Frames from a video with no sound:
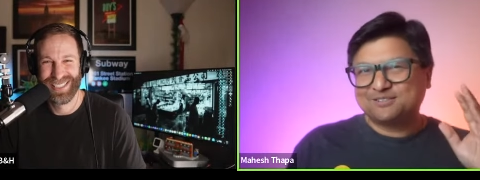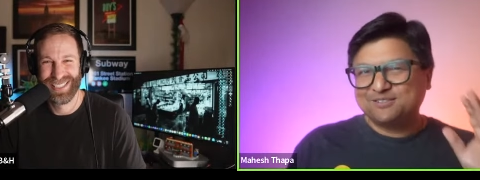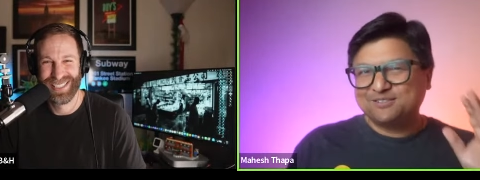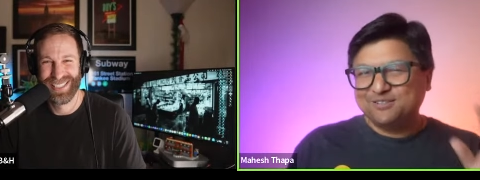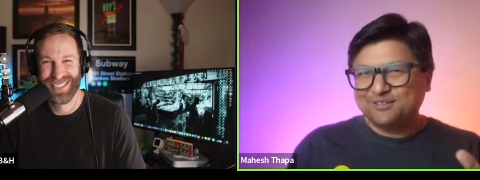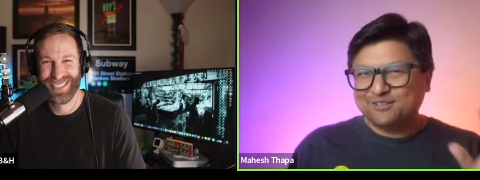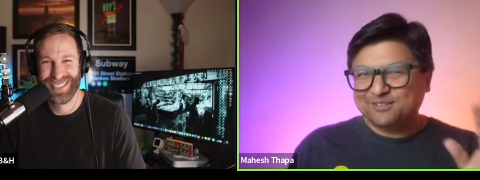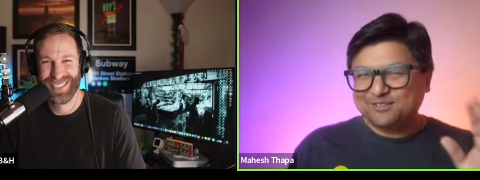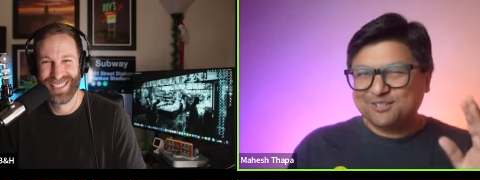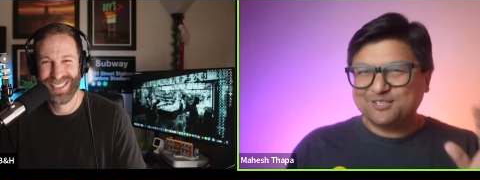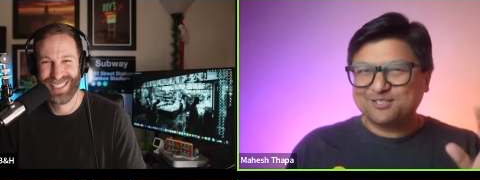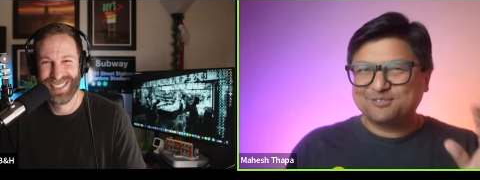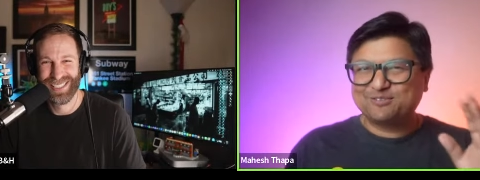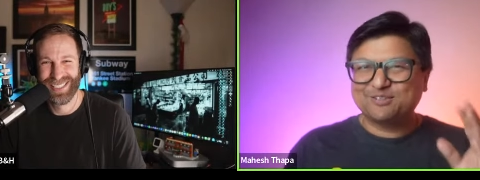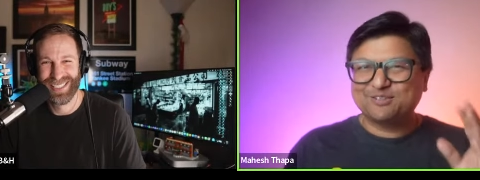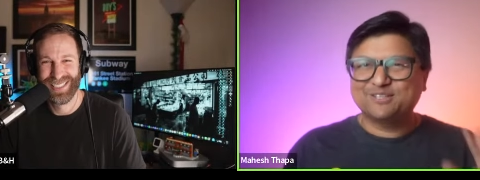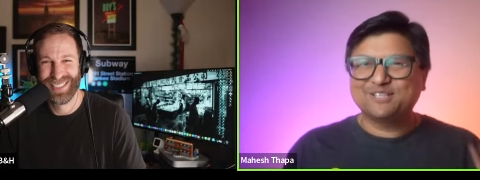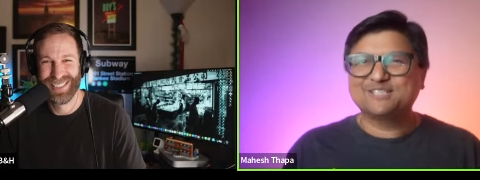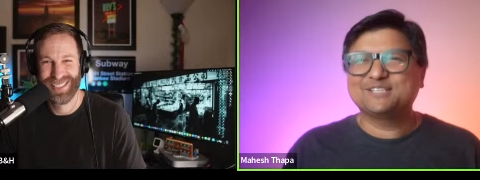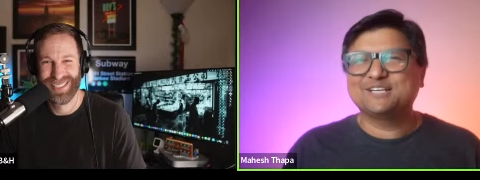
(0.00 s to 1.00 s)
Speaker 1: you know, just for
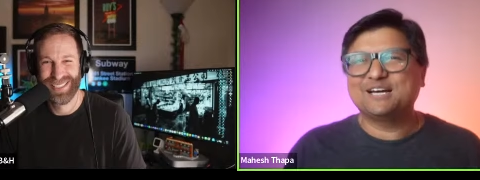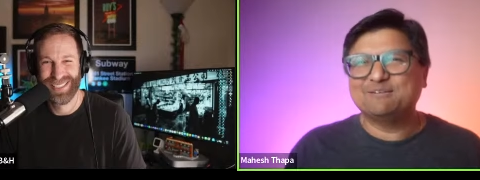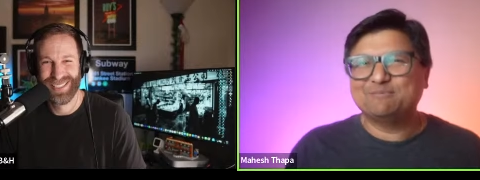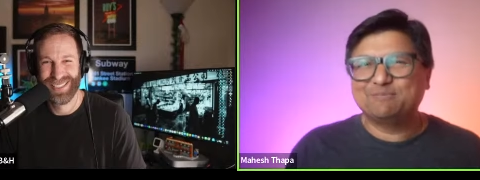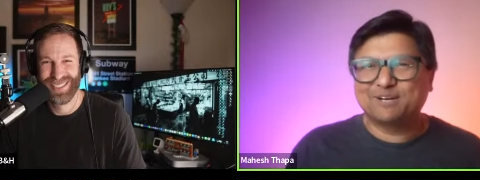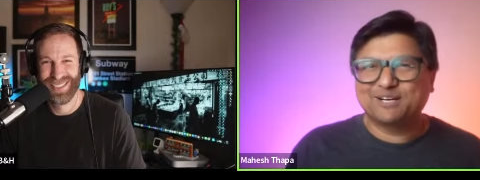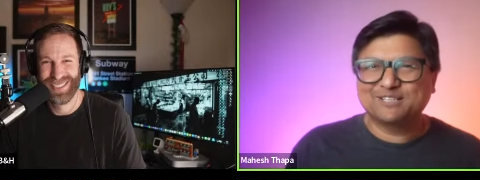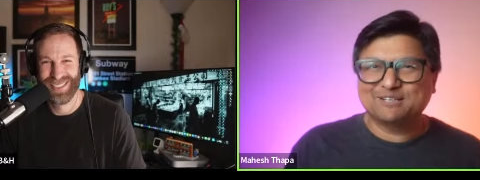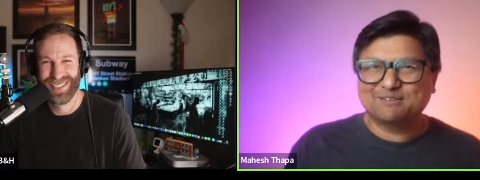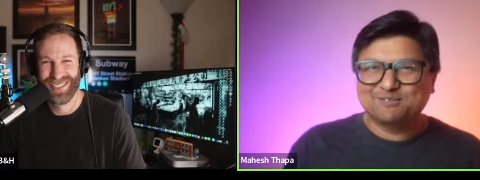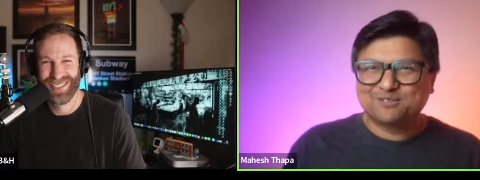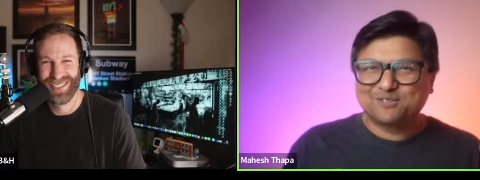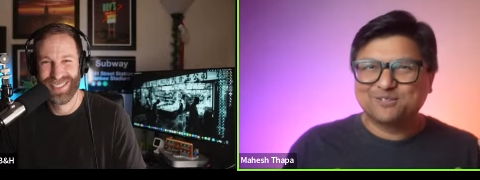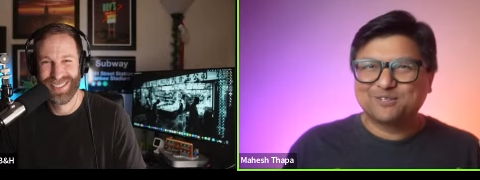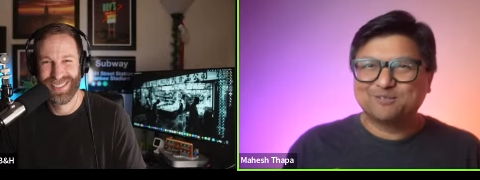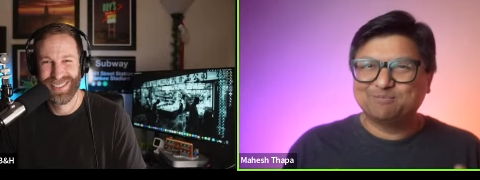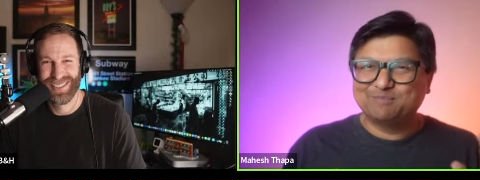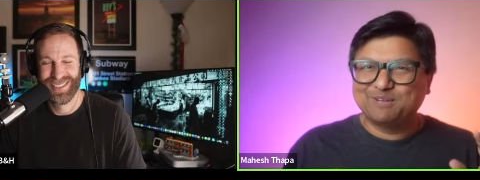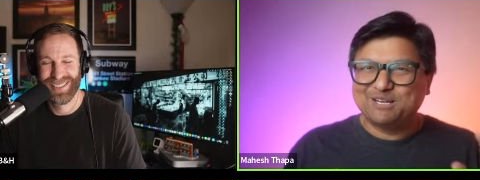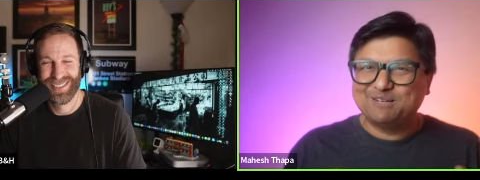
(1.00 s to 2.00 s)
this time because I'm sure
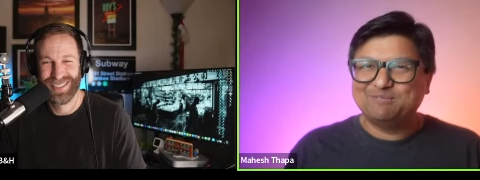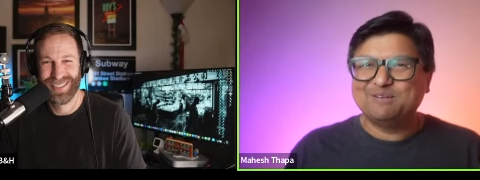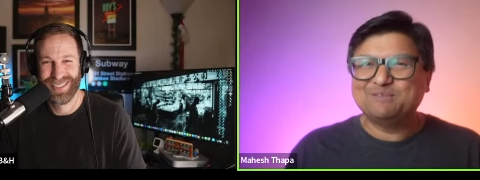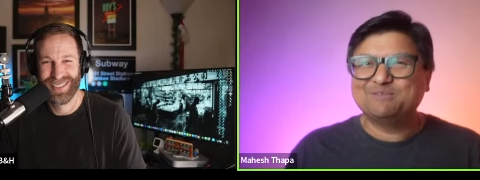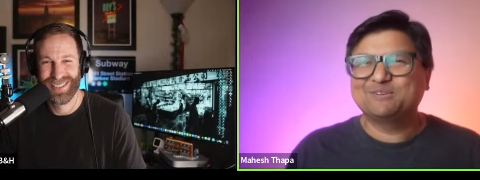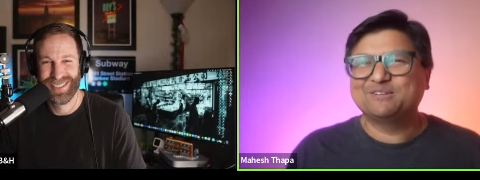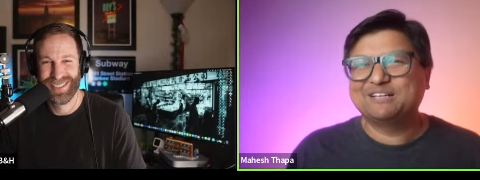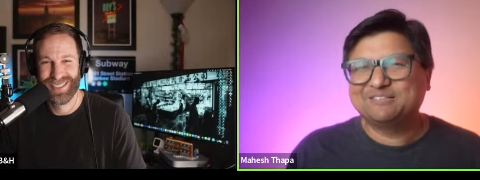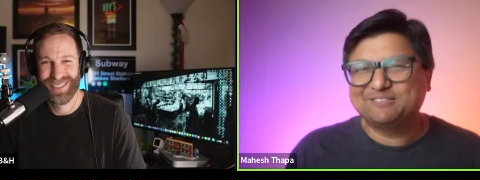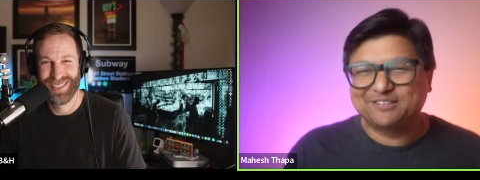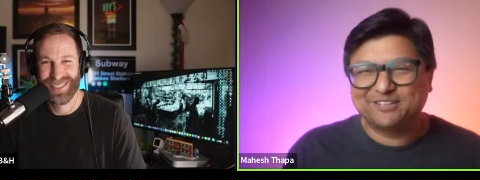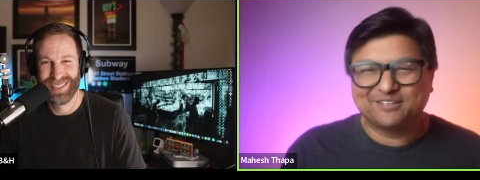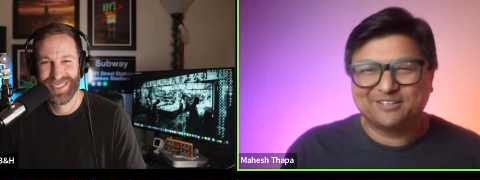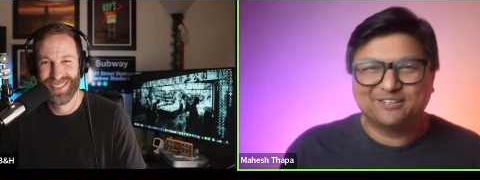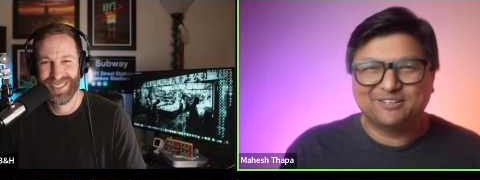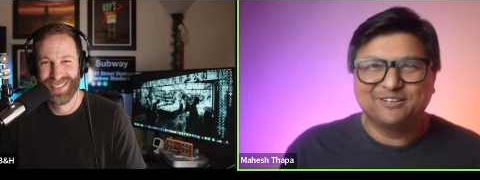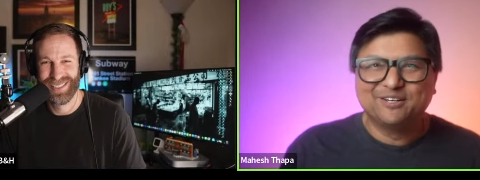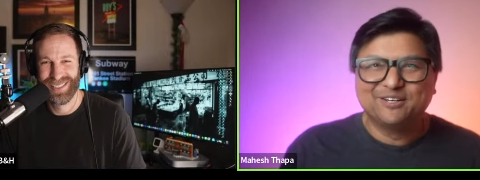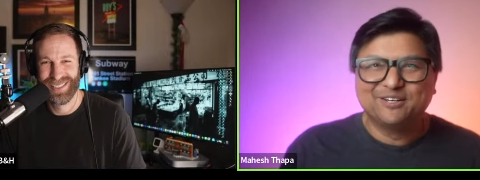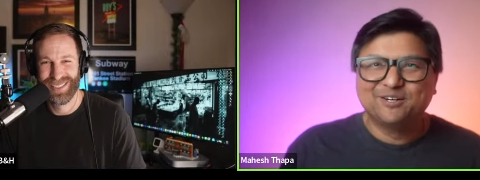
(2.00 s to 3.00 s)
there are many people out there